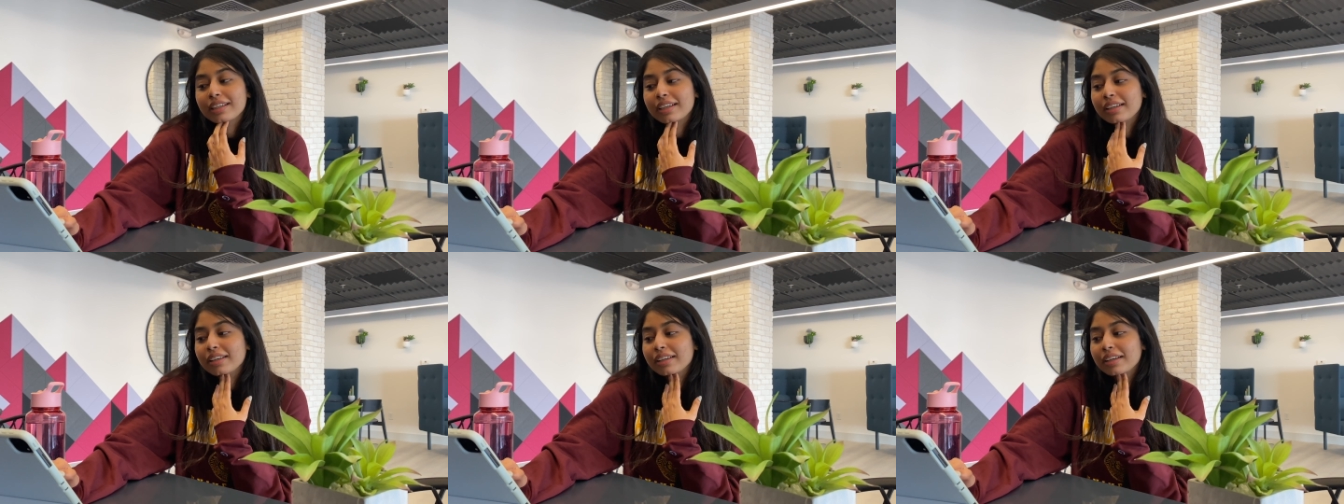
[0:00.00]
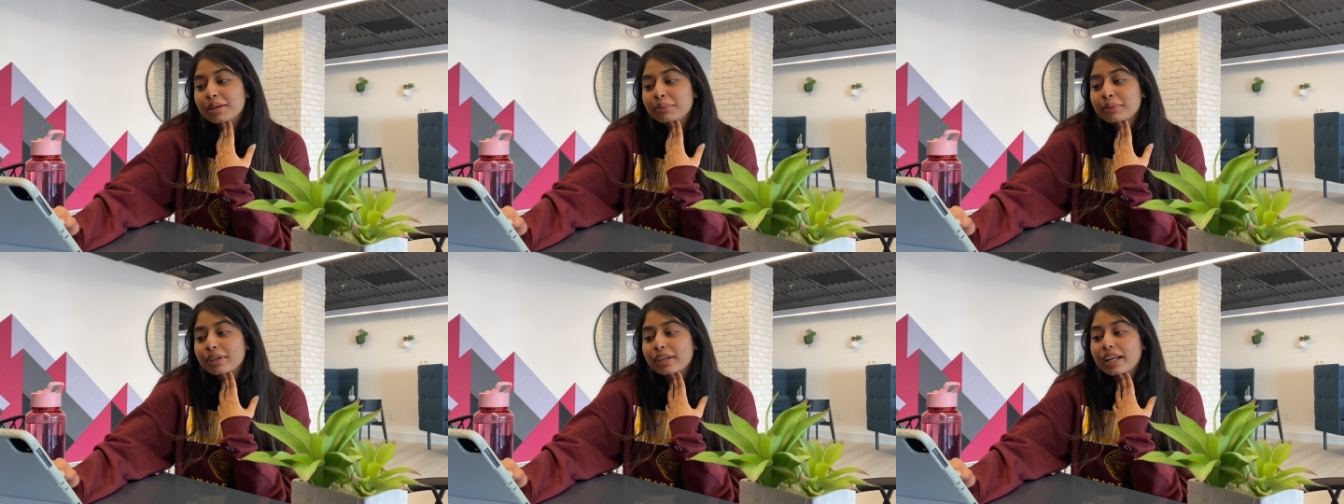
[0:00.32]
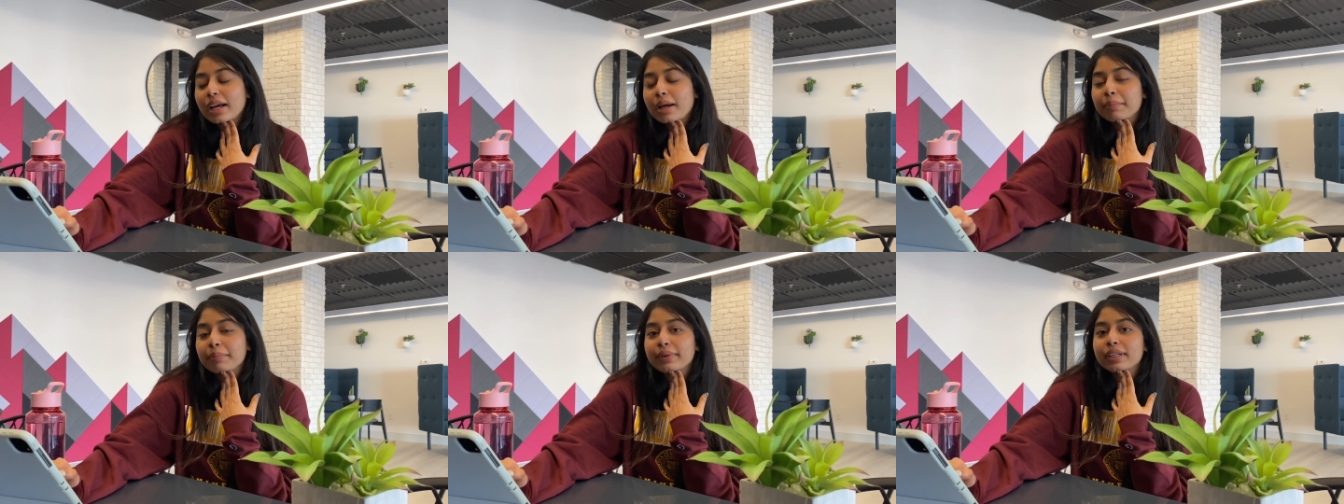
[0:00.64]
india what
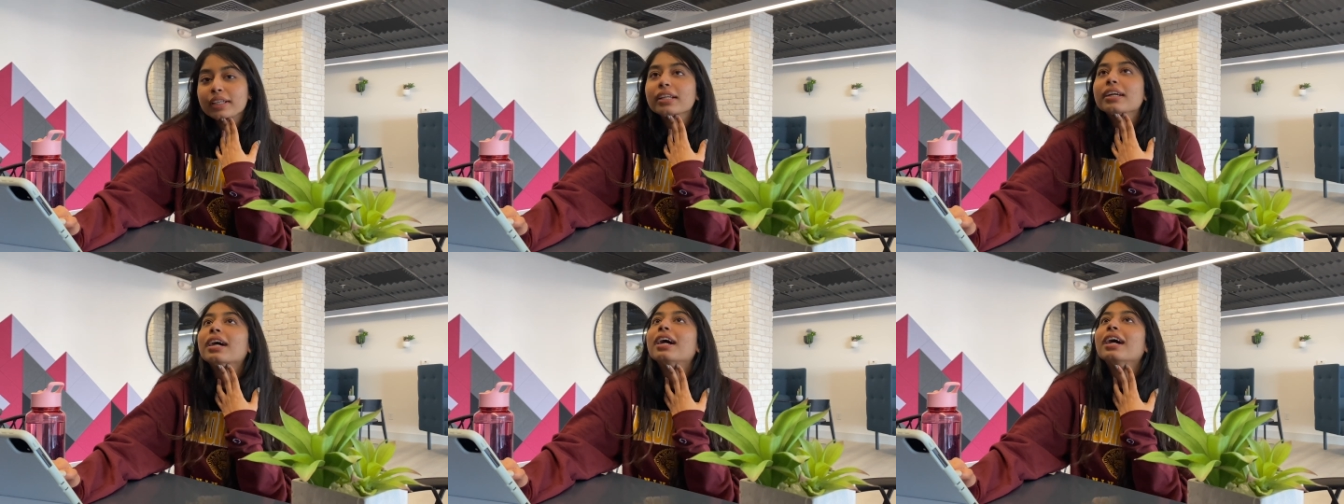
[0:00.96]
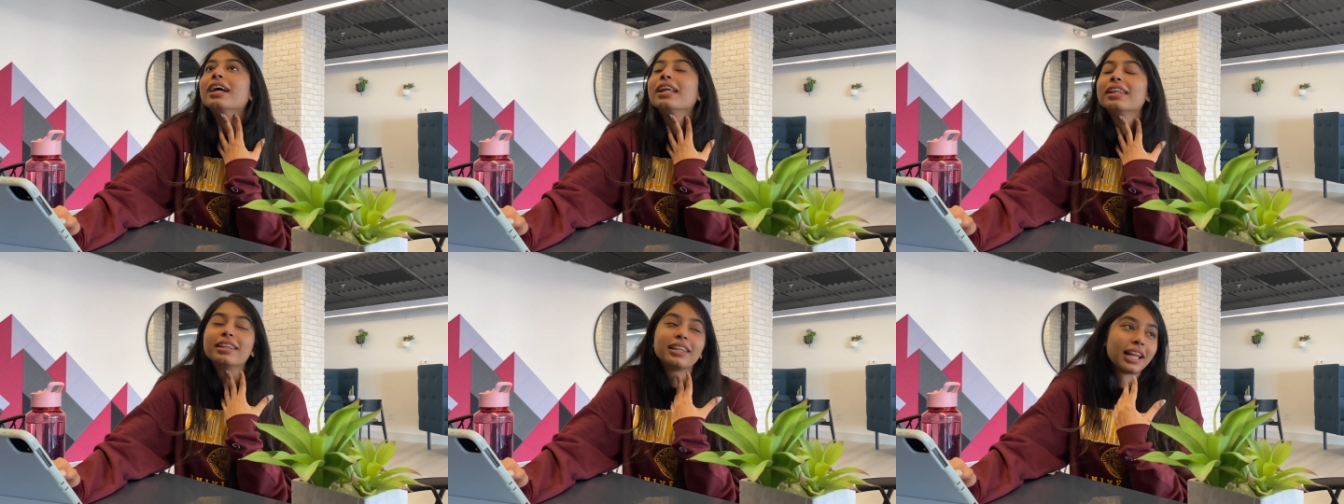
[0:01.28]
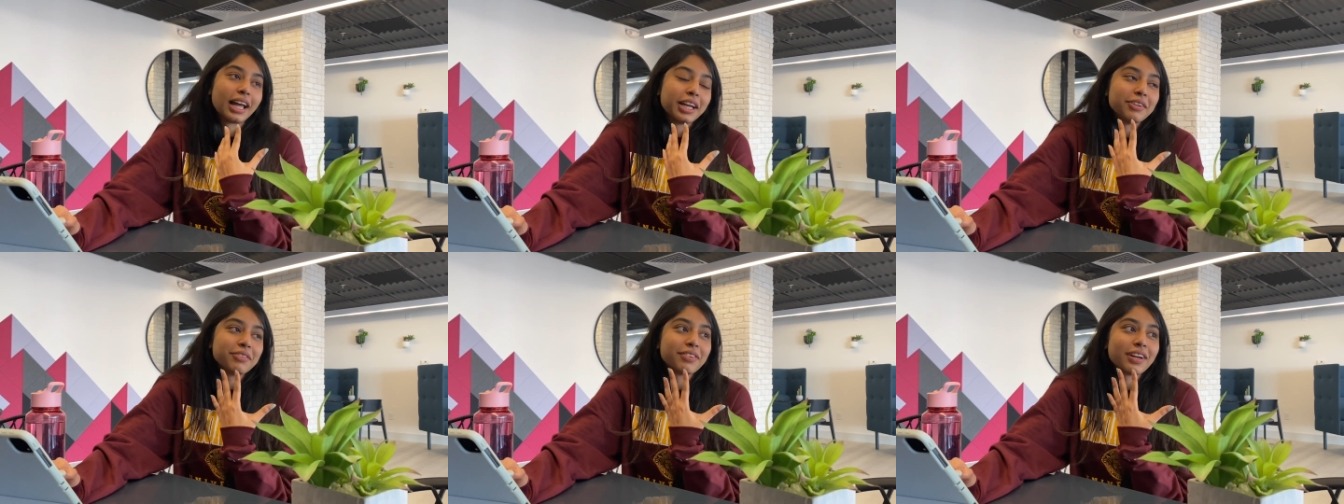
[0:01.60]
happened
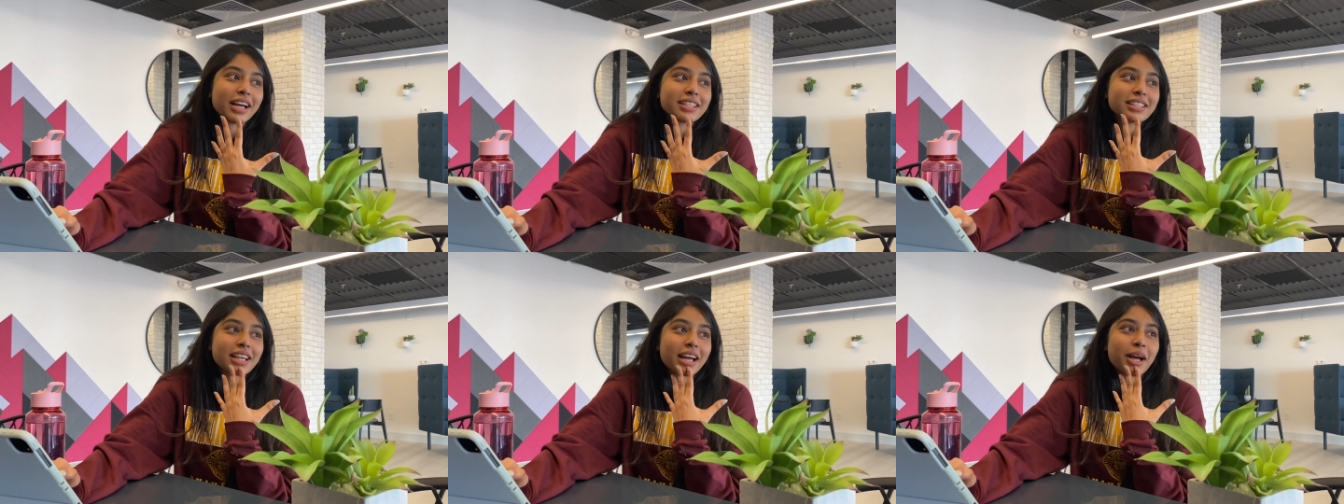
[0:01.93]
life has